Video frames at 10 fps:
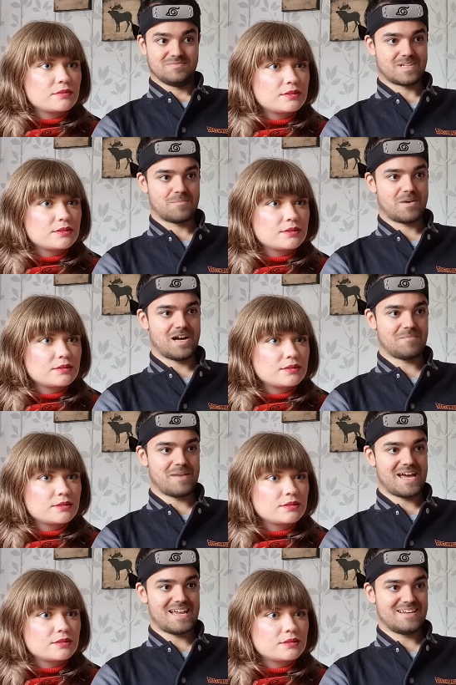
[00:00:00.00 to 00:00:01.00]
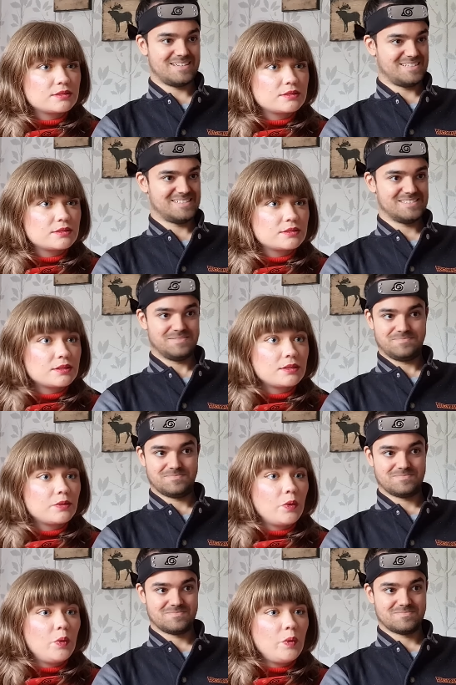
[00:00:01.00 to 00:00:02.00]
Speaker 1: Come on, man.
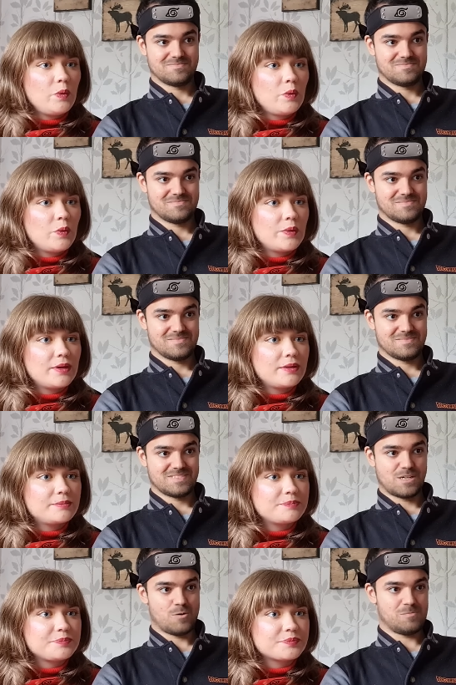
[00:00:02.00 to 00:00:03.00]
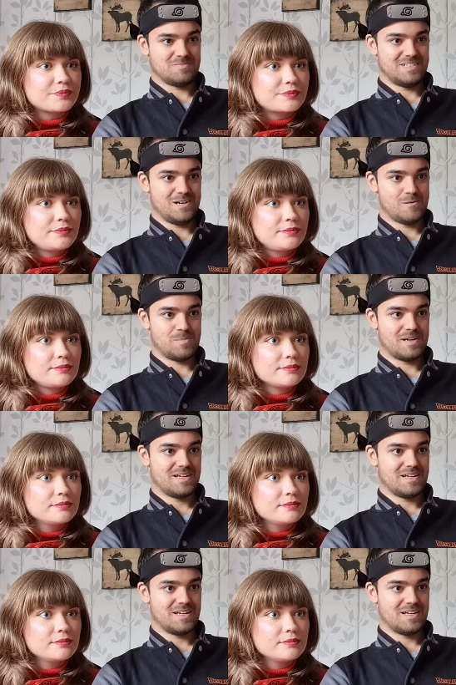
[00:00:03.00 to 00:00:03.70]
Oh. Nope. no.